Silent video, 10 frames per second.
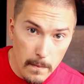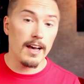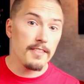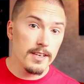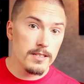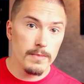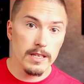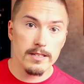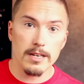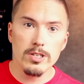And this
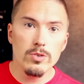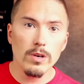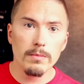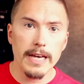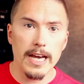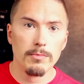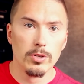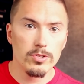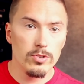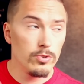means that you will be
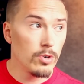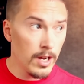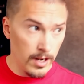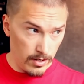able to